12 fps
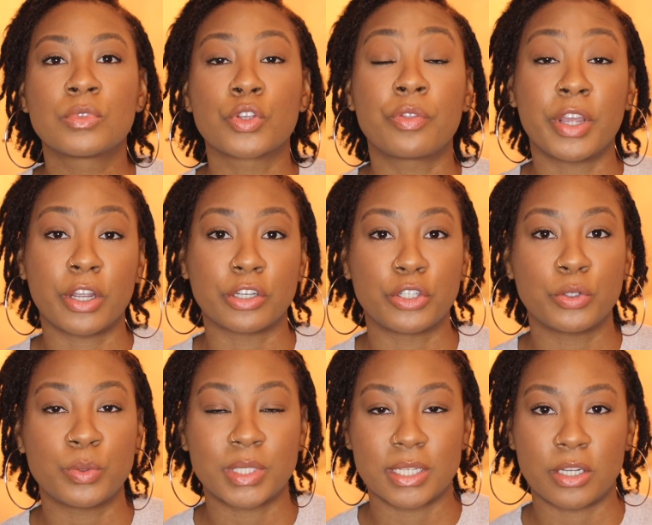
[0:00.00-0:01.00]
So there are
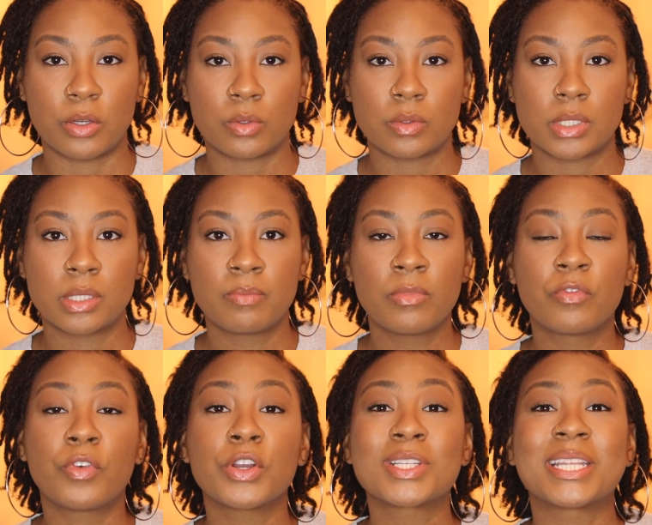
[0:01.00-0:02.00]
do's and don'ts.
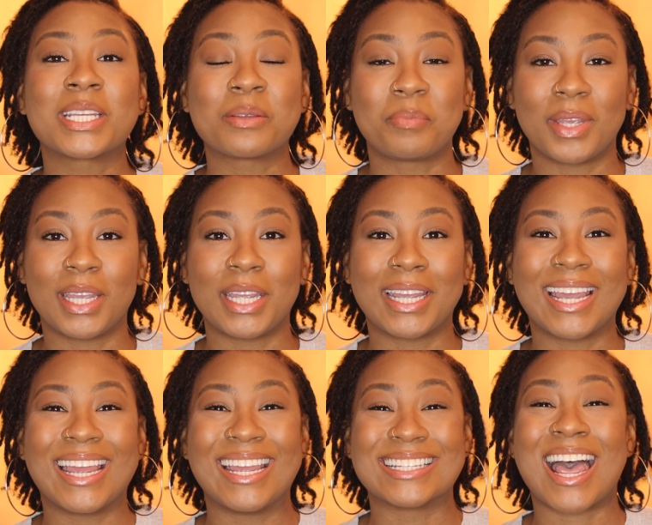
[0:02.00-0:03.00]
First thing being
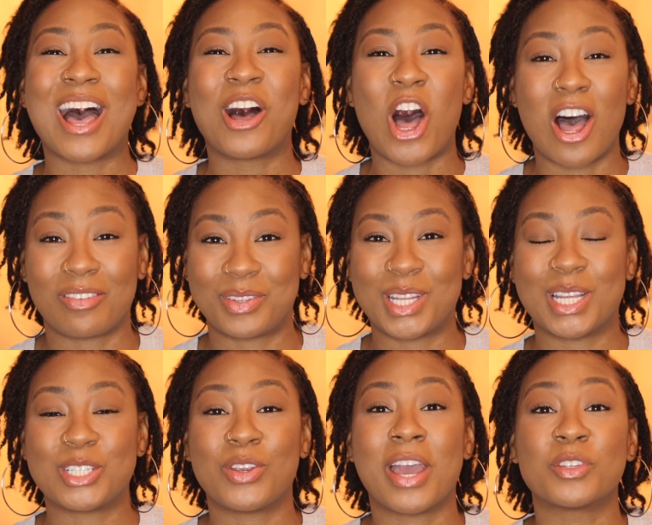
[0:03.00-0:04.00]
is how often
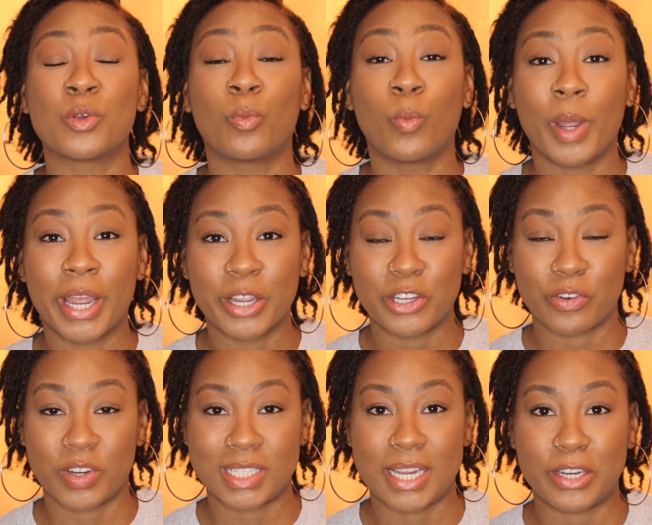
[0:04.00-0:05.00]
that you have to wear your
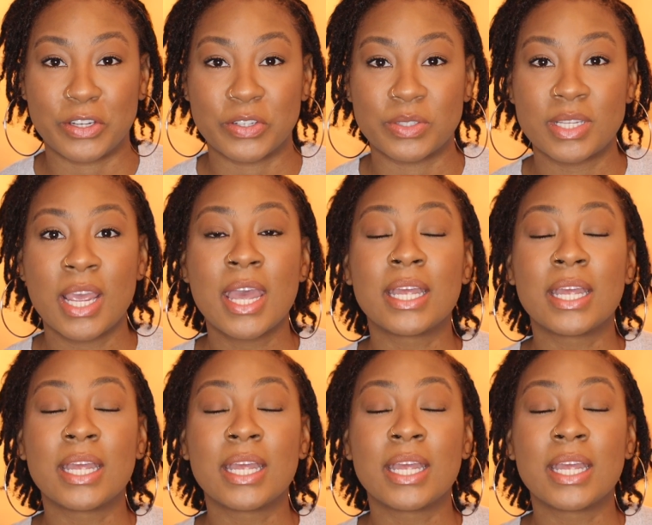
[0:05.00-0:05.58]
retainers.